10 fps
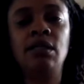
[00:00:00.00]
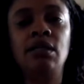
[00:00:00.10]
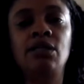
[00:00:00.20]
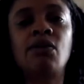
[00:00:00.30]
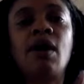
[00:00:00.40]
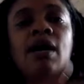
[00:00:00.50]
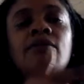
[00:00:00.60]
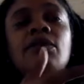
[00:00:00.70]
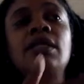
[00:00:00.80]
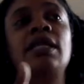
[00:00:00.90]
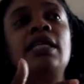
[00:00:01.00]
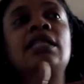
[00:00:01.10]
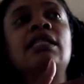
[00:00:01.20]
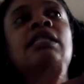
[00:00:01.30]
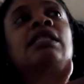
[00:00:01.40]
So I don't need
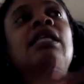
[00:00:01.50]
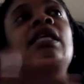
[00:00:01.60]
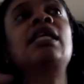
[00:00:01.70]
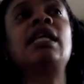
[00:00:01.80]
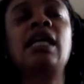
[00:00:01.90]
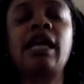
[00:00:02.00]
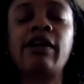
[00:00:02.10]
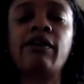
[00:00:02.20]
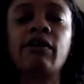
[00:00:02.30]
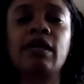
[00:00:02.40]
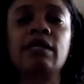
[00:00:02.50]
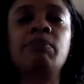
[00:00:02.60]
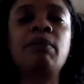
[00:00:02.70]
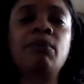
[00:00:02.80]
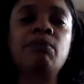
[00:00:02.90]
to see and hear and
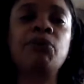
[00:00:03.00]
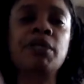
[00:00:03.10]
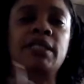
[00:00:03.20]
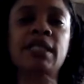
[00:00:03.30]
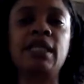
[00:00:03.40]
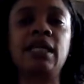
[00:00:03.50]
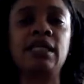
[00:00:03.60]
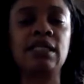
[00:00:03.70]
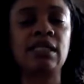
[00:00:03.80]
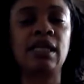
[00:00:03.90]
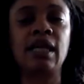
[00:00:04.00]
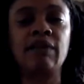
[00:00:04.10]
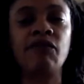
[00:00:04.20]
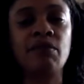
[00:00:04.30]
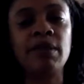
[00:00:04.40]
people preaching and this and
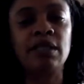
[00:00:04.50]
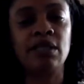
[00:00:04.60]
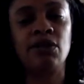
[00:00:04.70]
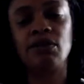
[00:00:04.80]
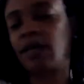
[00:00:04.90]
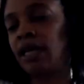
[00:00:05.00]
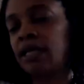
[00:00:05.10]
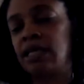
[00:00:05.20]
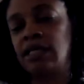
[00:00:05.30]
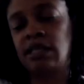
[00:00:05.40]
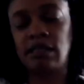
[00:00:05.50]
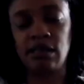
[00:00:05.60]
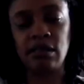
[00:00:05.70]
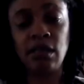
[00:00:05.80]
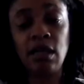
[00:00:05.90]
that for me to know that He
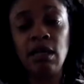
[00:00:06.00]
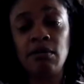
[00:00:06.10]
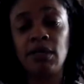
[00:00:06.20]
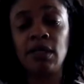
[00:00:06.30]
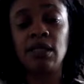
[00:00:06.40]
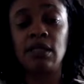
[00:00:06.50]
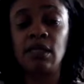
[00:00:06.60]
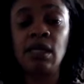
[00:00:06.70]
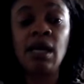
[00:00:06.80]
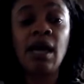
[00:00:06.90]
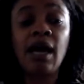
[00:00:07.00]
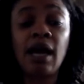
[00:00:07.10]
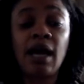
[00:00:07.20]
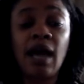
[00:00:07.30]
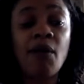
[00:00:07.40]
exists. Because
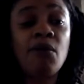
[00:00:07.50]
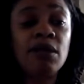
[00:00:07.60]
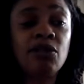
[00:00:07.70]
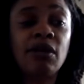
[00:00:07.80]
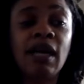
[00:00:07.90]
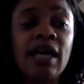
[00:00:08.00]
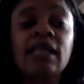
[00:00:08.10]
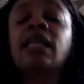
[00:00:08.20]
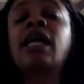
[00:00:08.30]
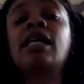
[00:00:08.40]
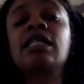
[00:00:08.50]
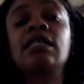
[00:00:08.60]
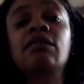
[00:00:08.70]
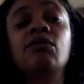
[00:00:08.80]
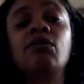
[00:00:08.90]
I went through a lot of
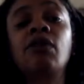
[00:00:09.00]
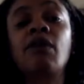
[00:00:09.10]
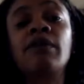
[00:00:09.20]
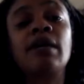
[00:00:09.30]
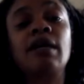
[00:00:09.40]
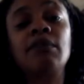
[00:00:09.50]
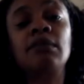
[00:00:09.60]
things growing up,